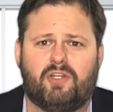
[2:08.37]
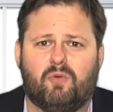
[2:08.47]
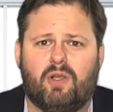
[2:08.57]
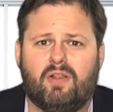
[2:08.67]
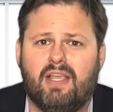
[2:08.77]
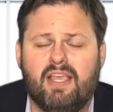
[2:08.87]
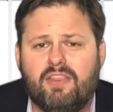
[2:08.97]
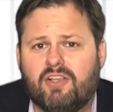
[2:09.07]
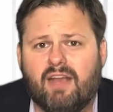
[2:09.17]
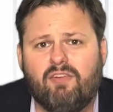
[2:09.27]
Well, the
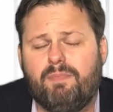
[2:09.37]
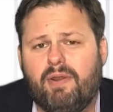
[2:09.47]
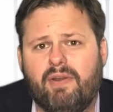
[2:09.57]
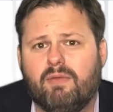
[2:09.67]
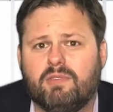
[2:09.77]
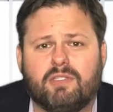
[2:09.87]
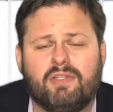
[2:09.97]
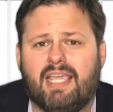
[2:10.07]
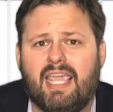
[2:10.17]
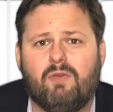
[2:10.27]
covered period was
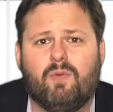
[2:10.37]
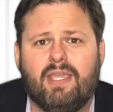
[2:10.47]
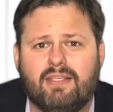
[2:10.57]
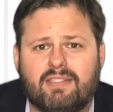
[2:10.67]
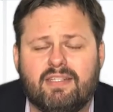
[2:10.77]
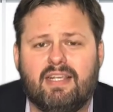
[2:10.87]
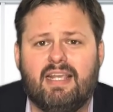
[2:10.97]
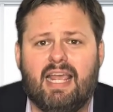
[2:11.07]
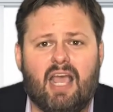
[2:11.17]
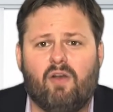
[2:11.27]
only 8 weeks.
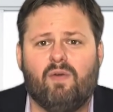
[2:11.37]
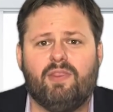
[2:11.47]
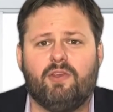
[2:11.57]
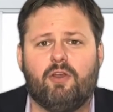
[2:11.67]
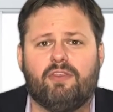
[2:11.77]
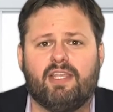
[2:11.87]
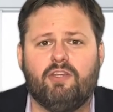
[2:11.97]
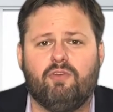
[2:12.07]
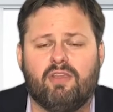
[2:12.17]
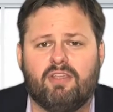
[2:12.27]
How in the earth can
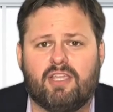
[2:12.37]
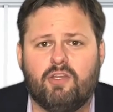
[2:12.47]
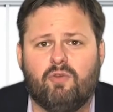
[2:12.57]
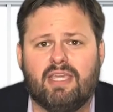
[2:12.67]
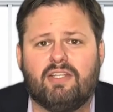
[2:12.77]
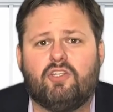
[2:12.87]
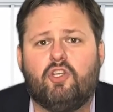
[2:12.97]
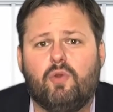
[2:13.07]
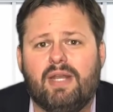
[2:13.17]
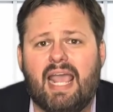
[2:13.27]
you get
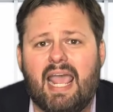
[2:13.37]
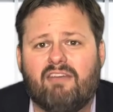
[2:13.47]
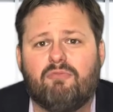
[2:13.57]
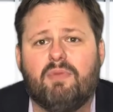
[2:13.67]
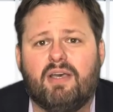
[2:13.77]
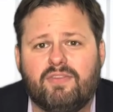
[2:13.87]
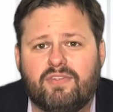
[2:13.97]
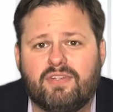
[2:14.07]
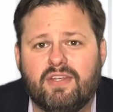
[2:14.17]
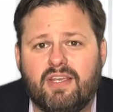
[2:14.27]
2.5
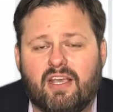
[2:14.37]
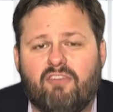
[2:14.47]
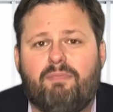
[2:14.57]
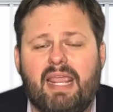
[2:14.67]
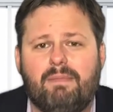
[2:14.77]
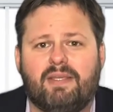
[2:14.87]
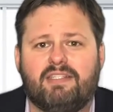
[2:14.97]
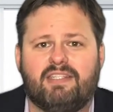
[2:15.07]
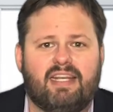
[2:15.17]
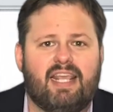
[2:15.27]
months of
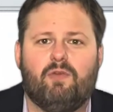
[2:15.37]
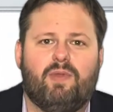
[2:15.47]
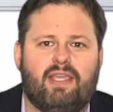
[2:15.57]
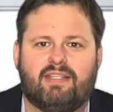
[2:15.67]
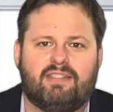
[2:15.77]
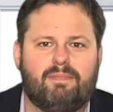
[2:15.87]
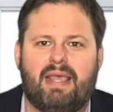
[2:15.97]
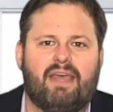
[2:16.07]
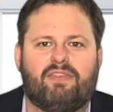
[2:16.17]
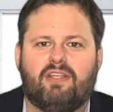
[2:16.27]
payments in 8 weeks? The
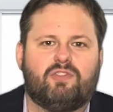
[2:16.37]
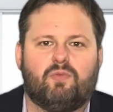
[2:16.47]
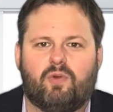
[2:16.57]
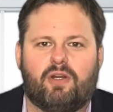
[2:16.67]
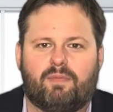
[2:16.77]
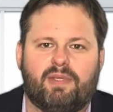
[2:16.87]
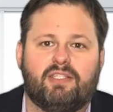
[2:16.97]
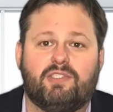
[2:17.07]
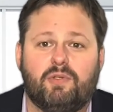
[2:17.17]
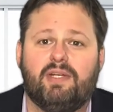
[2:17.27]
math doesn't work
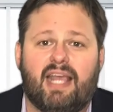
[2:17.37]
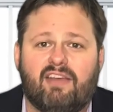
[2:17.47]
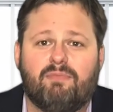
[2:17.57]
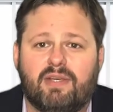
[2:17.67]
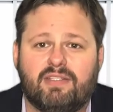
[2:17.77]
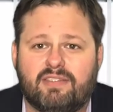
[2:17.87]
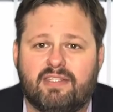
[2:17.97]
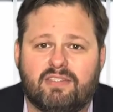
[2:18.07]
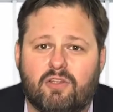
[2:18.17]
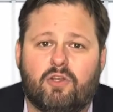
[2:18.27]
because 2.5 months
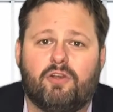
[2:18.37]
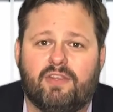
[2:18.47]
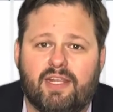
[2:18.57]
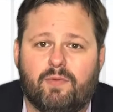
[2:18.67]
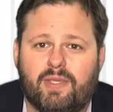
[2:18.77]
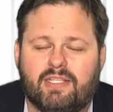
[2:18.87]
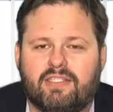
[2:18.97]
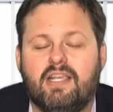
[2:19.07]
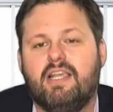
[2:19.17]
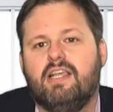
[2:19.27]
is longer than 8 weeks.
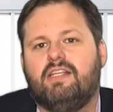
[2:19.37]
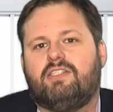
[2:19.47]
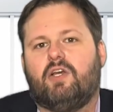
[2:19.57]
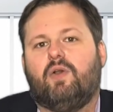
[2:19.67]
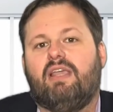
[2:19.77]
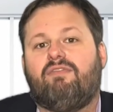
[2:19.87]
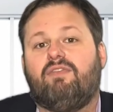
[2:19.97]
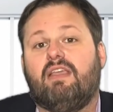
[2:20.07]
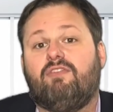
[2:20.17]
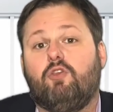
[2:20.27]
So
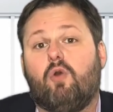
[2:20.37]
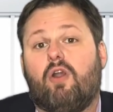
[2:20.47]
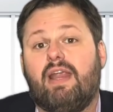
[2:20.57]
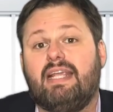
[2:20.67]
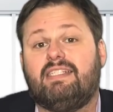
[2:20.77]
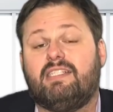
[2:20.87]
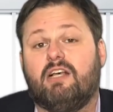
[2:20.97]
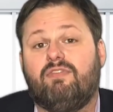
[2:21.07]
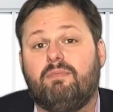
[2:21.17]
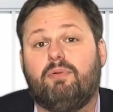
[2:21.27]
if you are a
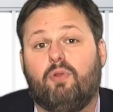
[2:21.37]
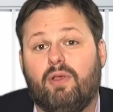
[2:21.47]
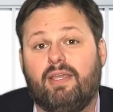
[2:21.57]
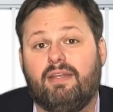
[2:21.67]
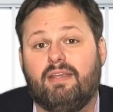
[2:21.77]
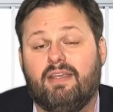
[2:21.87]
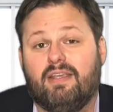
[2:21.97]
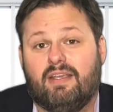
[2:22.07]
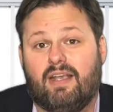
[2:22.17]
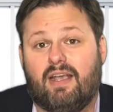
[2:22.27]
self-employed
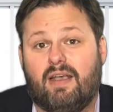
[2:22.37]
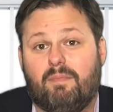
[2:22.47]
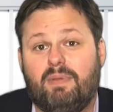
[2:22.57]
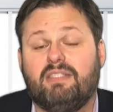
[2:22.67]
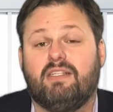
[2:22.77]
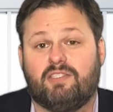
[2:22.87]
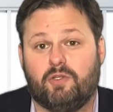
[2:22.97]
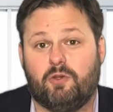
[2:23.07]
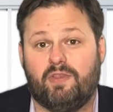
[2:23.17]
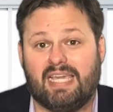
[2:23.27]
business
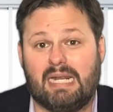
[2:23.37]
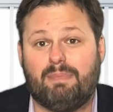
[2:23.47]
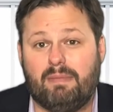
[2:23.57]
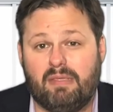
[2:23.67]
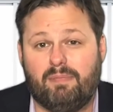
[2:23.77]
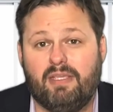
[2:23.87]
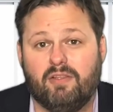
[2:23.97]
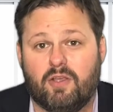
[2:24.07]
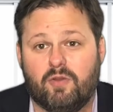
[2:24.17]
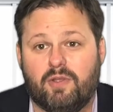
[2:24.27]
owner that got a PPP
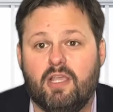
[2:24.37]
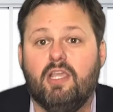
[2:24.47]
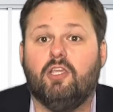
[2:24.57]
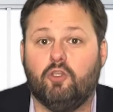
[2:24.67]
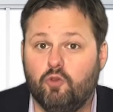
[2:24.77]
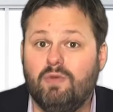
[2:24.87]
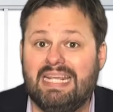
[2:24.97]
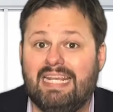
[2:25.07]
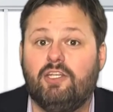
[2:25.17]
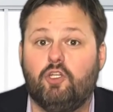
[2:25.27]
loan, you
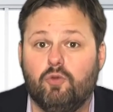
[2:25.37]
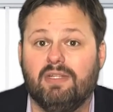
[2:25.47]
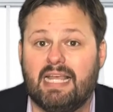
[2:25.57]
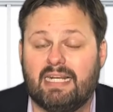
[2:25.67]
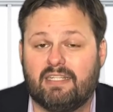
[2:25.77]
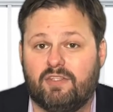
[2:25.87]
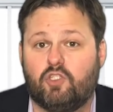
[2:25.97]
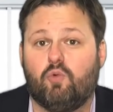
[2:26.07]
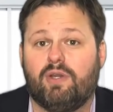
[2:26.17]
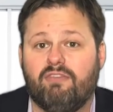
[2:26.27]
need to elect the
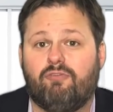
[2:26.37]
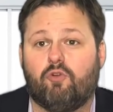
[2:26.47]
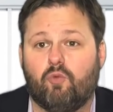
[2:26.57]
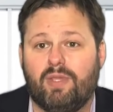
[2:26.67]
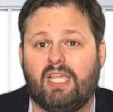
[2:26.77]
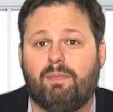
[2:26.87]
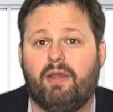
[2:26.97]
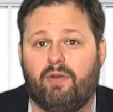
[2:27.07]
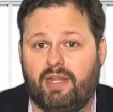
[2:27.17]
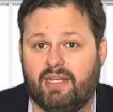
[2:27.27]
24-week
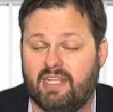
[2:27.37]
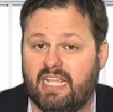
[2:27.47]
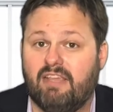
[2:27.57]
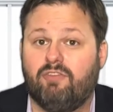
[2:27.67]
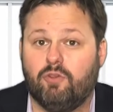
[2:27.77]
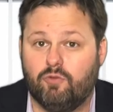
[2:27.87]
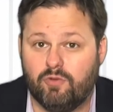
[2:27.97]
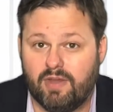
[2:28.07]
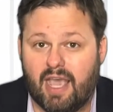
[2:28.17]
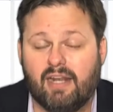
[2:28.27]
period. If you do
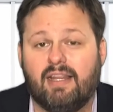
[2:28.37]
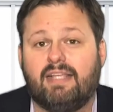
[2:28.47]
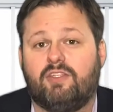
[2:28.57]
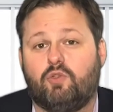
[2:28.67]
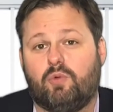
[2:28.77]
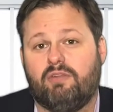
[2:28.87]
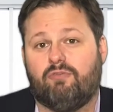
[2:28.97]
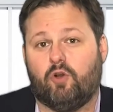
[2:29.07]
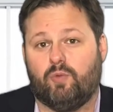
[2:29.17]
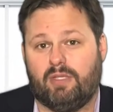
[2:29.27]
not elect the
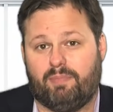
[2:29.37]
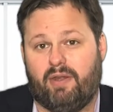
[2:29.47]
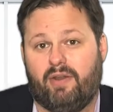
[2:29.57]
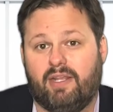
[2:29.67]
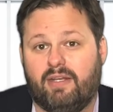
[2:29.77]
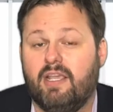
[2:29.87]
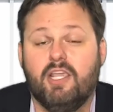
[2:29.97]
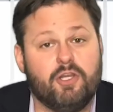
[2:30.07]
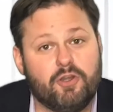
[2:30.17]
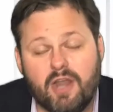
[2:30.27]
24-week period,
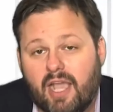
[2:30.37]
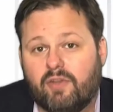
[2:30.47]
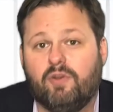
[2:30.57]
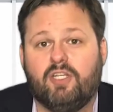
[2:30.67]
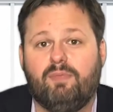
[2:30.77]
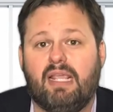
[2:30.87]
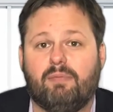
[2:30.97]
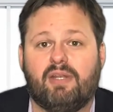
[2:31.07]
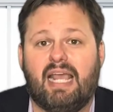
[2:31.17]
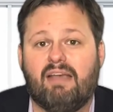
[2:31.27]
you're not going to be
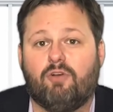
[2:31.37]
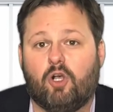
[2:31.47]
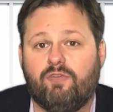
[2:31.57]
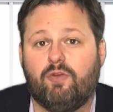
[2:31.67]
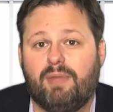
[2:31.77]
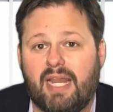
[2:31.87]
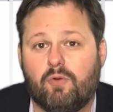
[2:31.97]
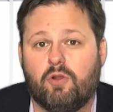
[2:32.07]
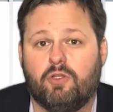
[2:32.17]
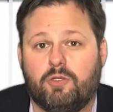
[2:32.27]
able to have all of your
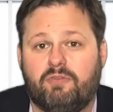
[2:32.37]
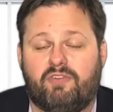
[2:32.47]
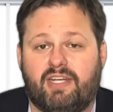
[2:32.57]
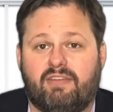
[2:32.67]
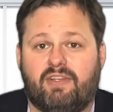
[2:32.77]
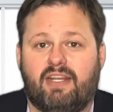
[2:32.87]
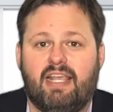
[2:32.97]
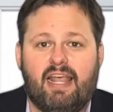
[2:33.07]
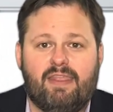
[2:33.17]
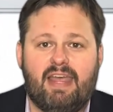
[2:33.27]
payroll loan forgiven.
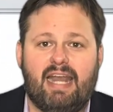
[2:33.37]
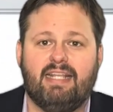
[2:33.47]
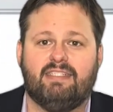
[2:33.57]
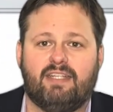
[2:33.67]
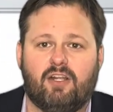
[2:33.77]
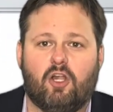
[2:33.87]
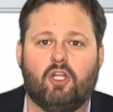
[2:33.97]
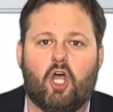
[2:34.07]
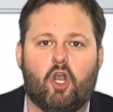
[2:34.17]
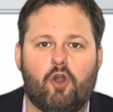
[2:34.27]
That is an
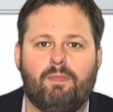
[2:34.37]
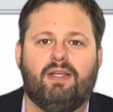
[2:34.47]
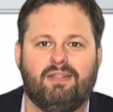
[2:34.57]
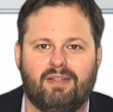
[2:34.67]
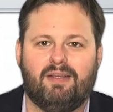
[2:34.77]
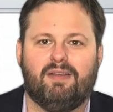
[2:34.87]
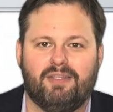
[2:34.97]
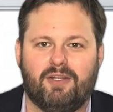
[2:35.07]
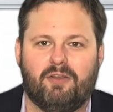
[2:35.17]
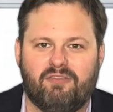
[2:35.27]
alarm. If
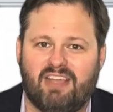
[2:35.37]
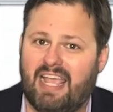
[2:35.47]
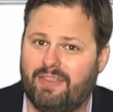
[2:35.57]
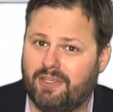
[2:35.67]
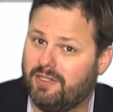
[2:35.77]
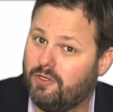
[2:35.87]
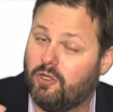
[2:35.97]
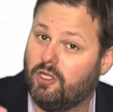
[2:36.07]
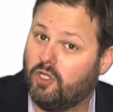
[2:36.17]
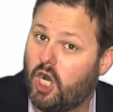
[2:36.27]
I had the little
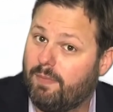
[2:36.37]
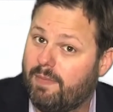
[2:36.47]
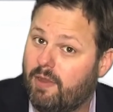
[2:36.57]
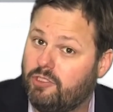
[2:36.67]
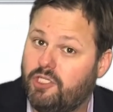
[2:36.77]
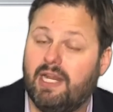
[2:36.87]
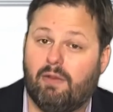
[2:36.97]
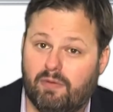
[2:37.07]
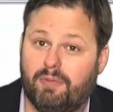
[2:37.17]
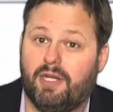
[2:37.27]
alarm emoji, I
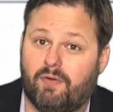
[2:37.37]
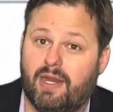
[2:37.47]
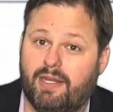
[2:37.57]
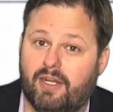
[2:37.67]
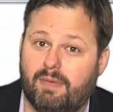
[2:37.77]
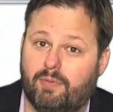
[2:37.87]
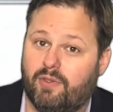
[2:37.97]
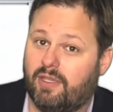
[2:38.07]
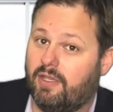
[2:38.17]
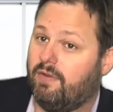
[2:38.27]
would put it right here. Everybody
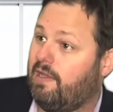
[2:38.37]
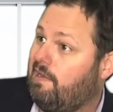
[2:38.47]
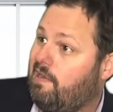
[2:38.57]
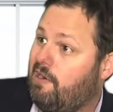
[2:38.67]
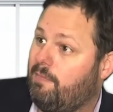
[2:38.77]
can go, alarm.